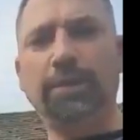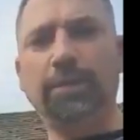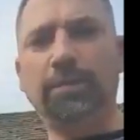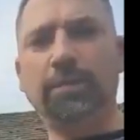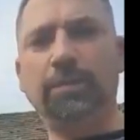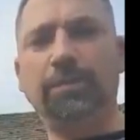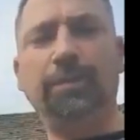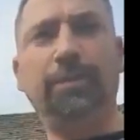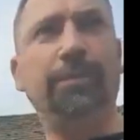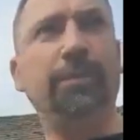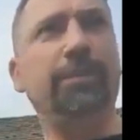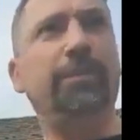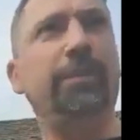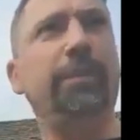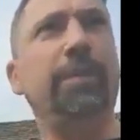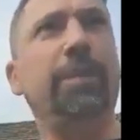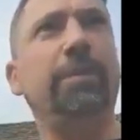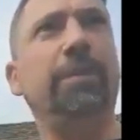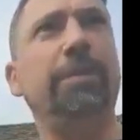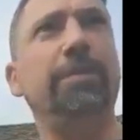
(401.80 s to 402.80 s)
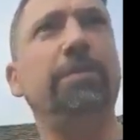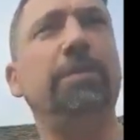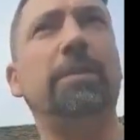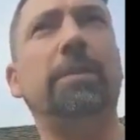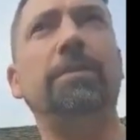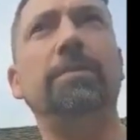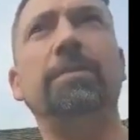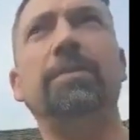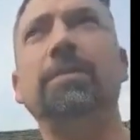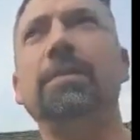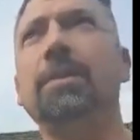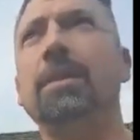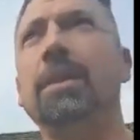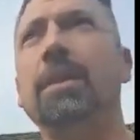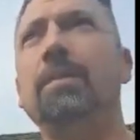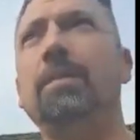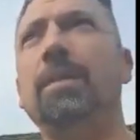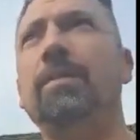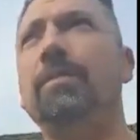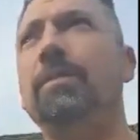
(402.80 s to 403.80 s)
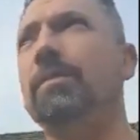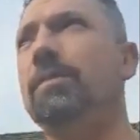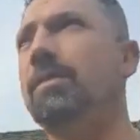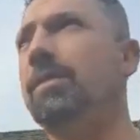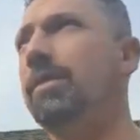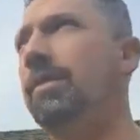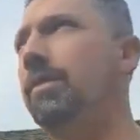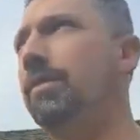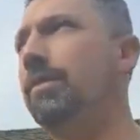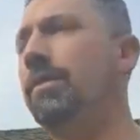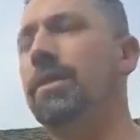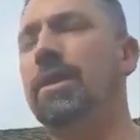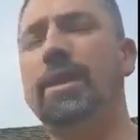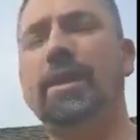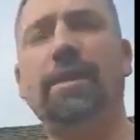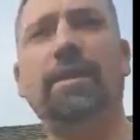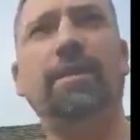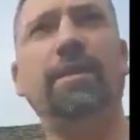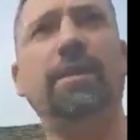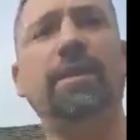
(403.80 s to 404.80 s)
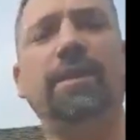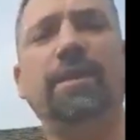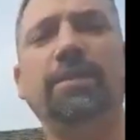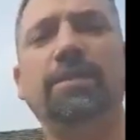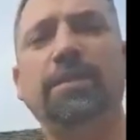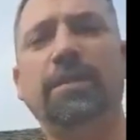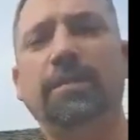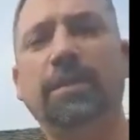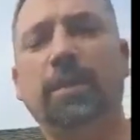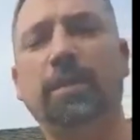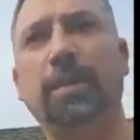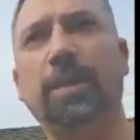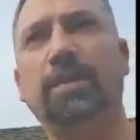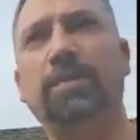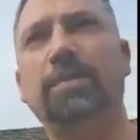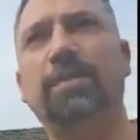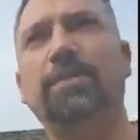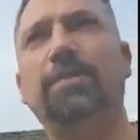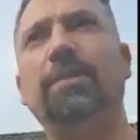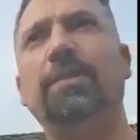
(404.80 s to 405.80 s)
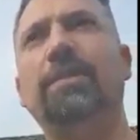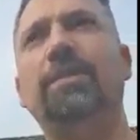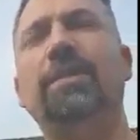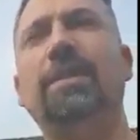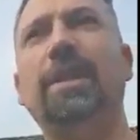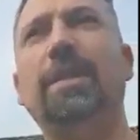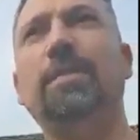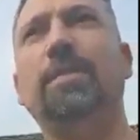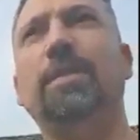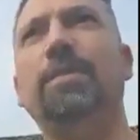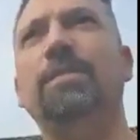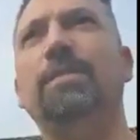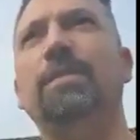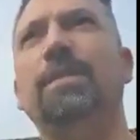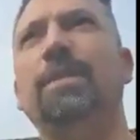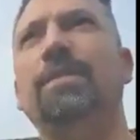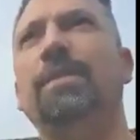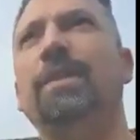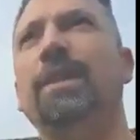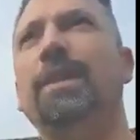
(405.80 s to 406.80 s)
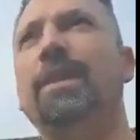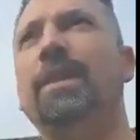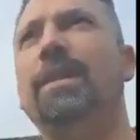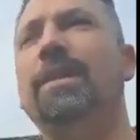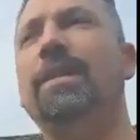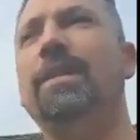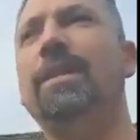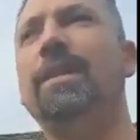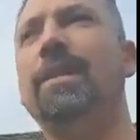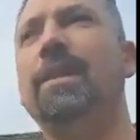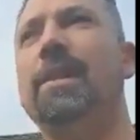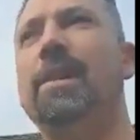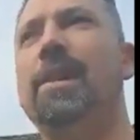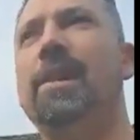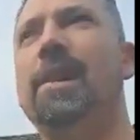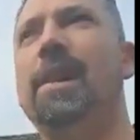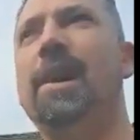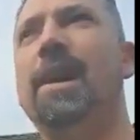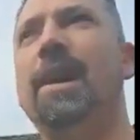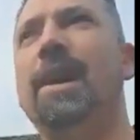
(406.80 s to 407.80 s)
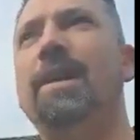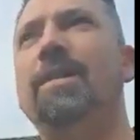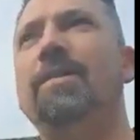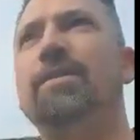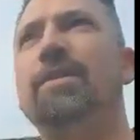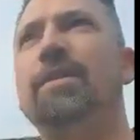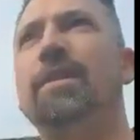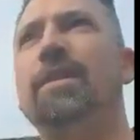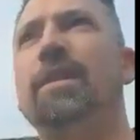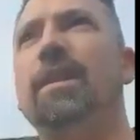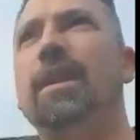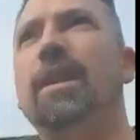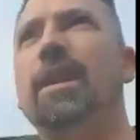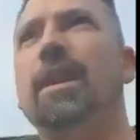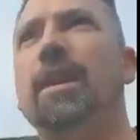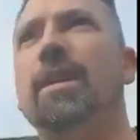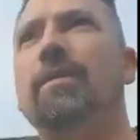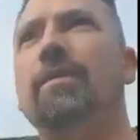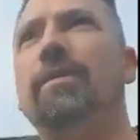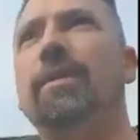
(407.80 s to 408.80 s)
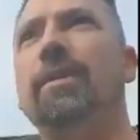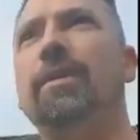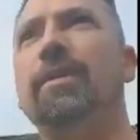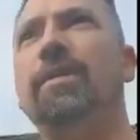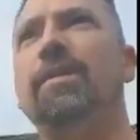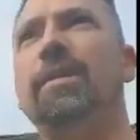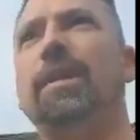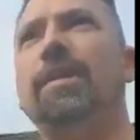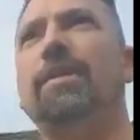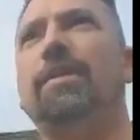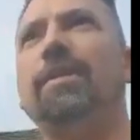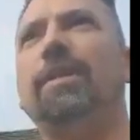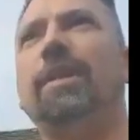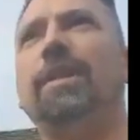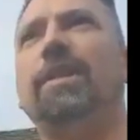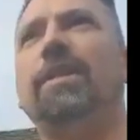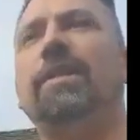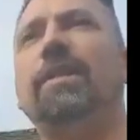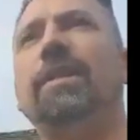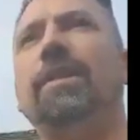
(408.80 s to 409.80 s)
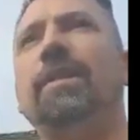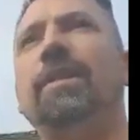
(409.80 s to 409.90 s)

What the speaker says: all, from the Cotswolds. Hope everyone's doing all right. Doing my best to try and stay positive here and focusing on the